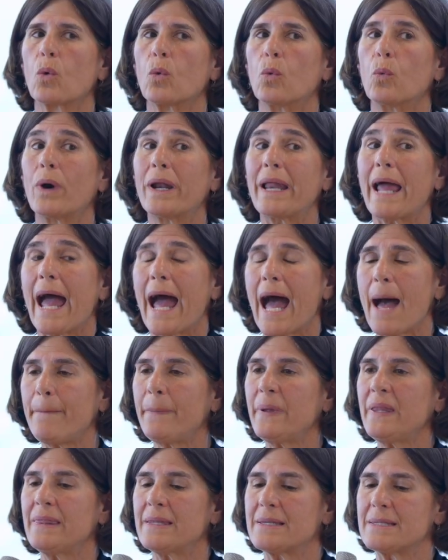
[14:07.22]
What
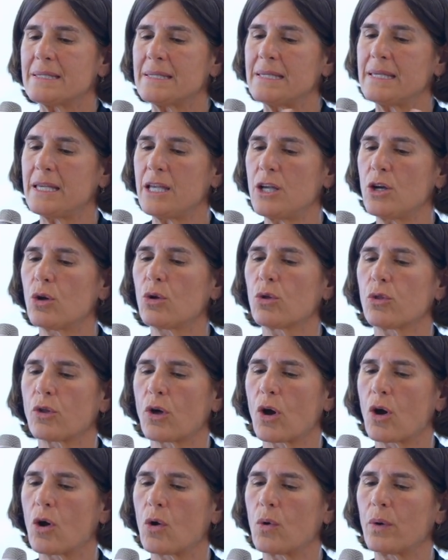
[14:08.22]
happened this year,
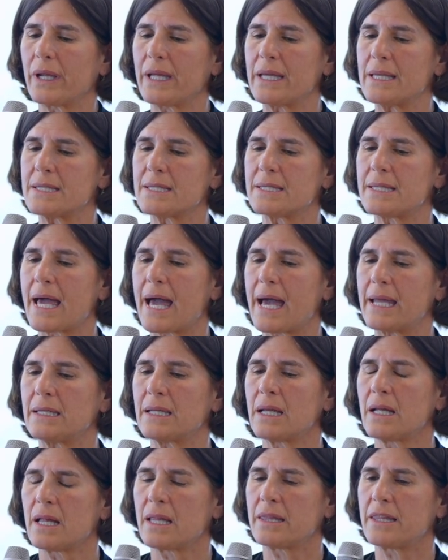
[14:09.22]
though, is that
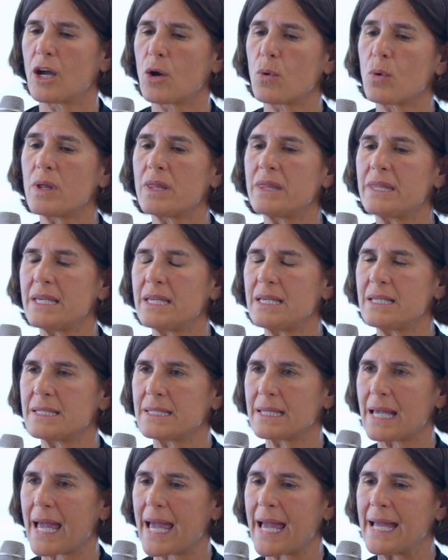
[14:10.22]
there were
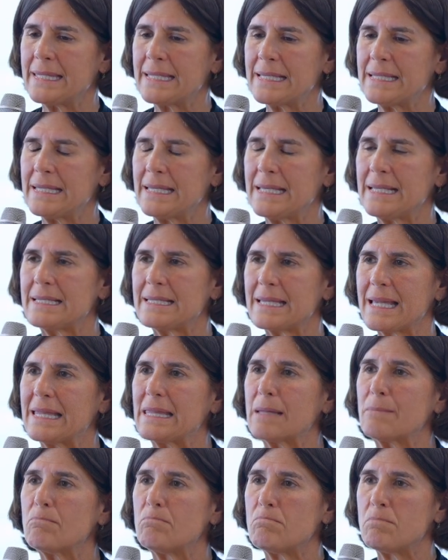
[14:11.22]
these entities in
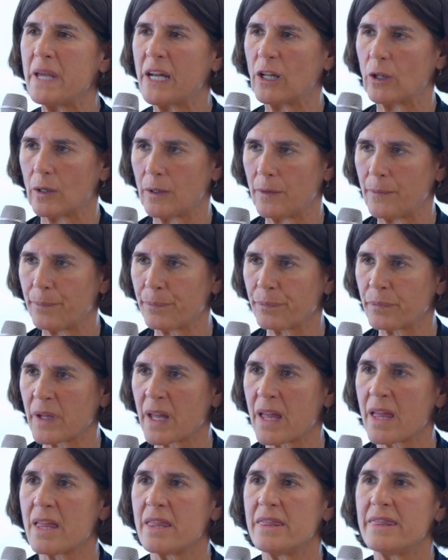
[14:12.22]
the middle
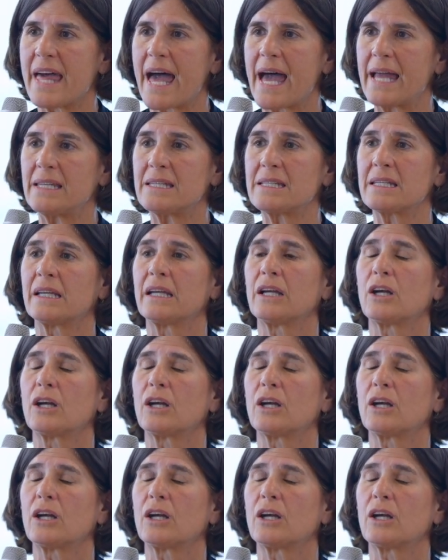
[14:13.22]
that